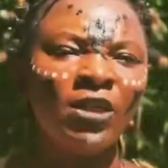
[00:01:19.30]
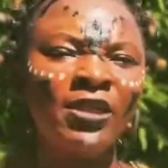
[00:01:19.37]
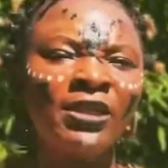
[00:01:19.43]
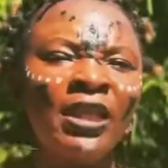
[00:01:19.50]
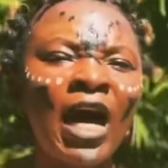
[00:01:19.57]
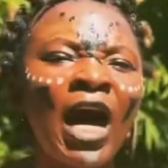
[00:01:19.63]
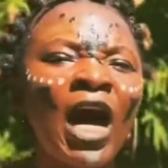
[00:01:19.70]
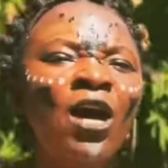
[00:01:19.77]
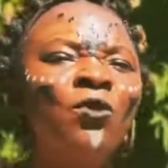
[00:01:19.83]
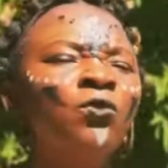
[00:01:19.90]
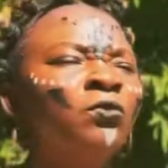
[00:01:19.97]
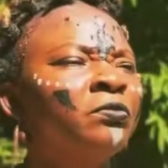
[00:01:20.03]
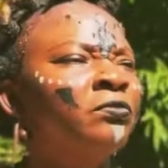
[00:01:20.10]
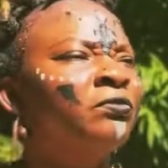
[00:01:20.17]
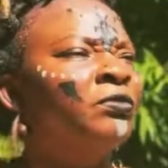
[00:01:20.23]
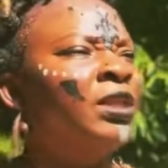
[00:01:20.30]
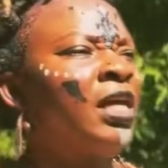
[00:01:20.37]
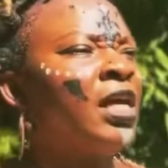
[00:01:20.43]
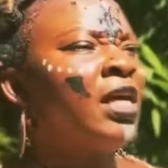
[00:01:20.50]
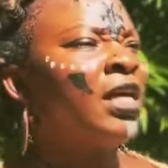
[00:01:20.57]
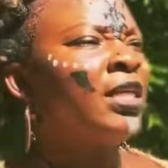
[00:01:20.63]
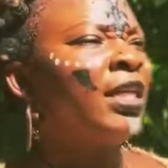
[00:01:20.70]
now,
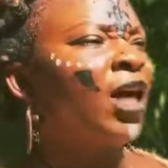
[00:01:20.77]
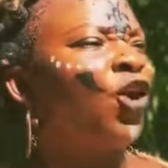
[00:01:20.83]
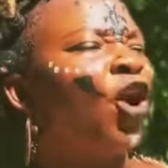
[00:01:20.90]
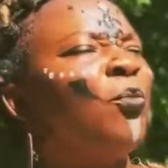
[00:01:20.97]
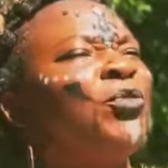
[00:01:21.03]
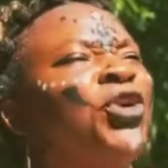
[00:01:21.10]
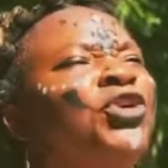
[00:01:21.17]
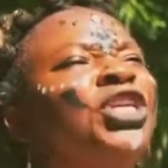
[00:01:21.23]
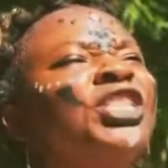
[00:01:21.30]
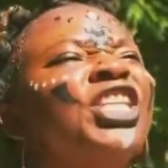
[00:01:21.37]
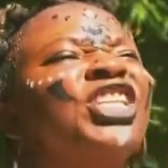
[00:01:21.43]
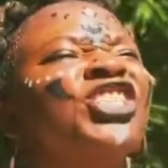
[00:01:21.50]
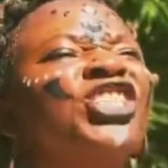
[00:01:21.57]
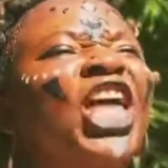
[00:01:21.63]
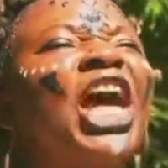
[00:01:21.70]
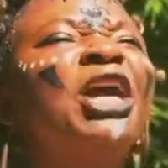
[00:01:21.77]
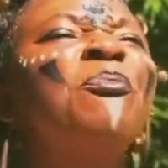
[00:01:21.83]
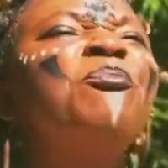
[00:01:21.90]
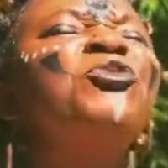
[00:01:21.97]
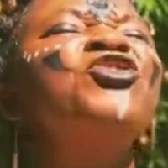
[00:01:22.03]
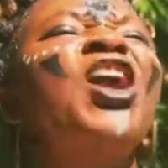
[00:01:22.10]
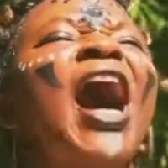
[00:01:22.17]
the communities take
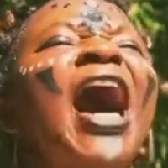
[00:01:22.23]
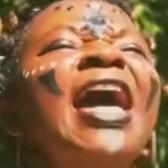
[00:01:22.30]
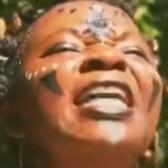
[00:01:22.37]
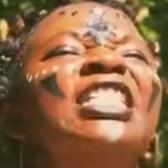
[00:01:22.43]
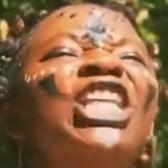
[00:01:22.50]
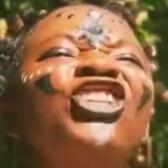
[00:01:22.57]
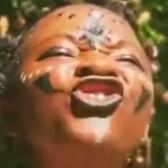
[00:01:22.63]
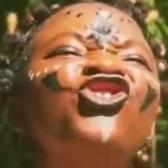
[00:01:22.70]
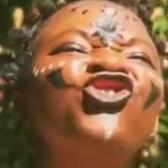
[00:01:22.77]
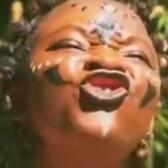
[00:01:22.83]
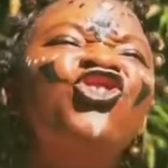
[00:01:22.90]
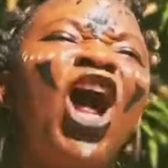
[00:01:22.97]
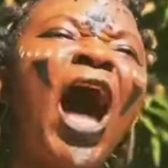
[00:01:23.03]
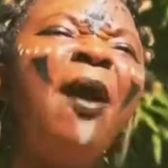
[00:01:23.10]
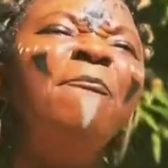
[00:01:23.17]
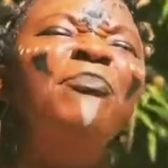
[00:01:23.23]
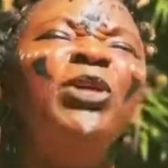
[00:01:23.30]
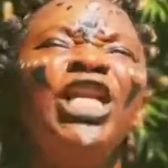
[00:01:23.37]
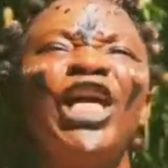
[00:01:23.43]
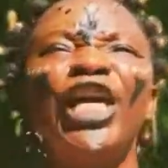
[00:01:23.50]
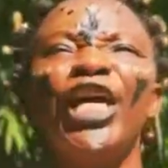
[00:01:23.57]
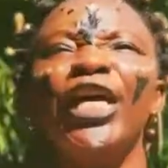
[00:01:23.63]
pride in
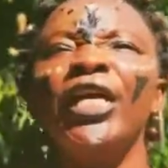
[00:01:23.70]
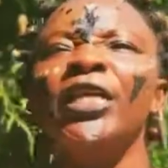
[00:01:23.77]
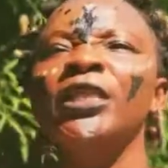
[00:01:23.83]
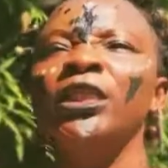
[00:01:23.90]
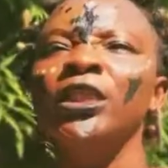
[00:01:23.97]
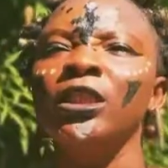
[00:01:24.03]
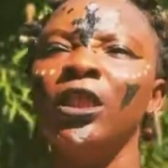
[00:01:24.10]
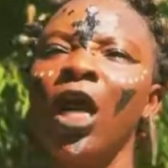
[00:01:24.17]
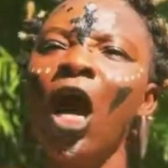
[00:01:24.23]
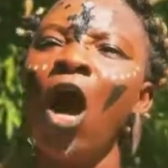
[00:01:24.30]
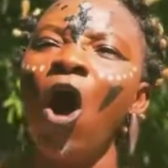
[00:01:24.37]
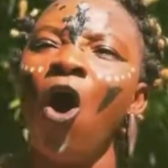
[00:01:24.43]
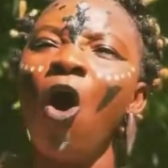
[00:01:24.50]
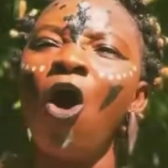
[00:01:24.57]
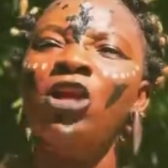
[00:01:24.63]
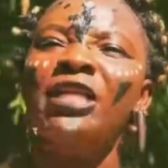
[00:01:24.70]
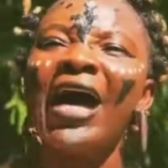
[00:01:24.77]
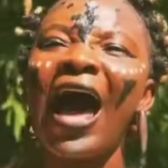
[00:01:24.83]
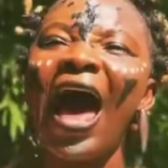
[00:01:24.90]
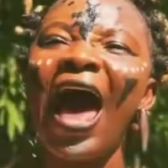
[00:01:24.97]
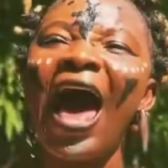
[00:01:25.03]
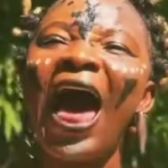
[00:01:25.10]
trampling on
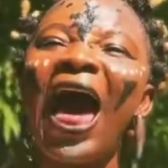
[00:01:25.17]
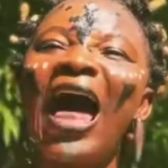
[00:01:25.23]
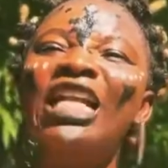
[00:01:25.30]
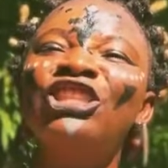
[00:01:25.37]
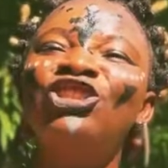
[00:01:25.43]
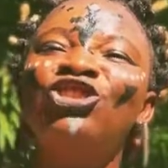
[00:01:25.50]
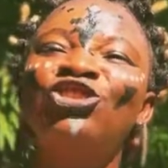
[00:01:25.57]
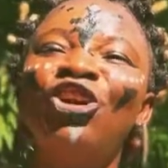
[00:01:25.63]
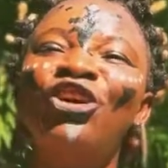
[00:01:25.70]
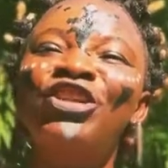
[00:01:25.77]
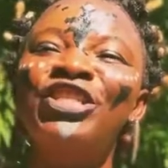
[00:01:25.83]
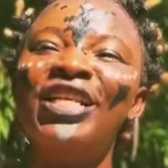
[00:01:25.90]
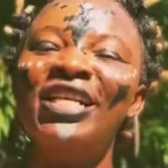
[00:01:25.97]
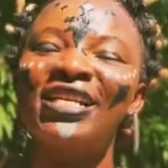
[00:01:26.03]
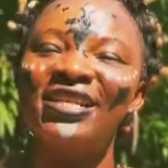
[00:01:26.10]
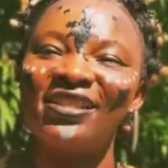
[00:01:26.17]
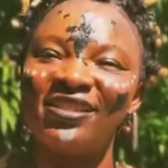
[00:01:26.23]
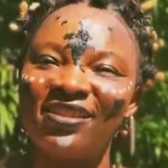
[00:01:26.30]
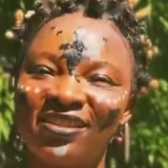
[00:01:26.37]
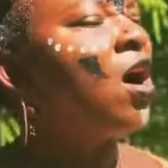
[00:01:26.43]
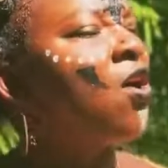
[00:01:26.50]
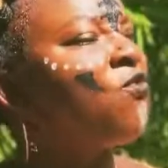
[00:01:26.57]
their
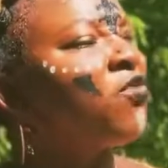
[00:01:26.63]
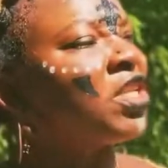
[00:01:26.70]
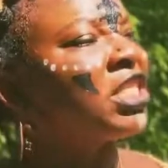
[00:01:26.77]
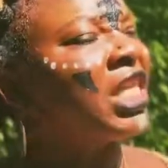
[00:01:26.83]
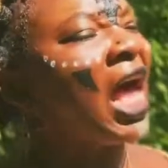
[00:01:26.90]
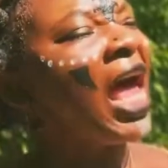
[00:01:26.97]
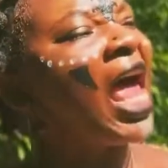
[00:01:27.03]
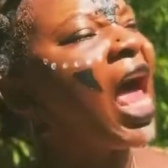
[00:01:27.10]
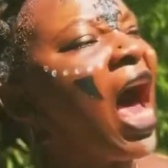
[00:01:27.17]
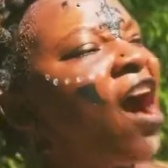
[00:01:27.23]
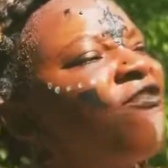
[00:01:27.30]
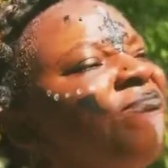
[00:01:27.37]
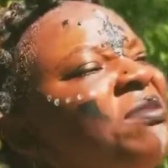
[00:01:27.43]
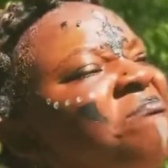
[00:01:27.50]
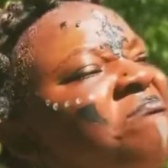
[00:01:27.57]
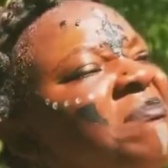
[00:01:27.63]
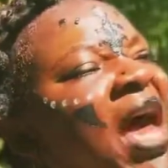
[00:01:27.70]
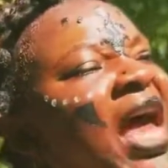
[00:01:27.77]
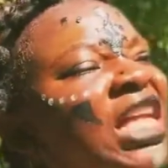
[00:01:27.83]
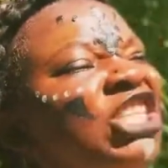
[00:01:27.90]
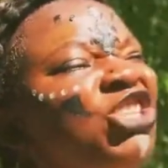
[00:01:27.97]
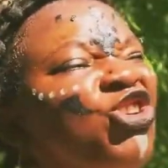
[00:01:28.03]
daughters, for they have been
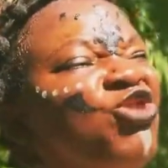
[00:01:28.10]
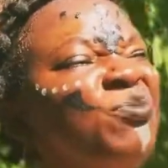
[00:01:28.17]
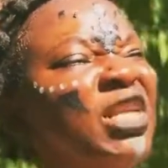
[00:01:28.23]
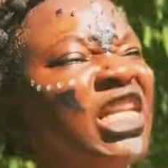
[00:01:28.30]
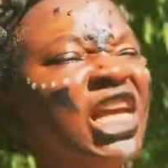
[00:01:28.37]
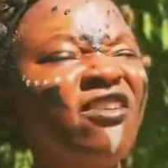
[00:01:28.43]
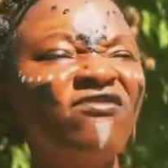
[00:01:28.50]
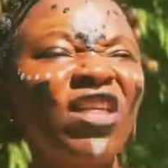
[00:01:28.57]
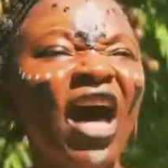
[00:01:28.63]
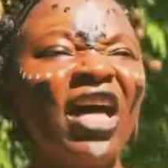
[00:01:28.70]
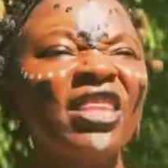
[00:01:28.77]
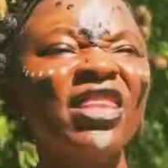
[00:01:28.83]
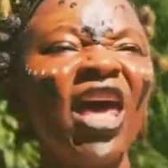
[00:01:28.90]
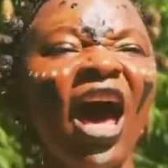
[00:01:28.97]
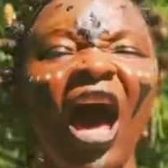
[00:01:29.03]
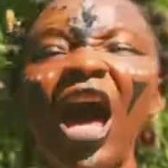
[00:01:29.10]
made to believe that their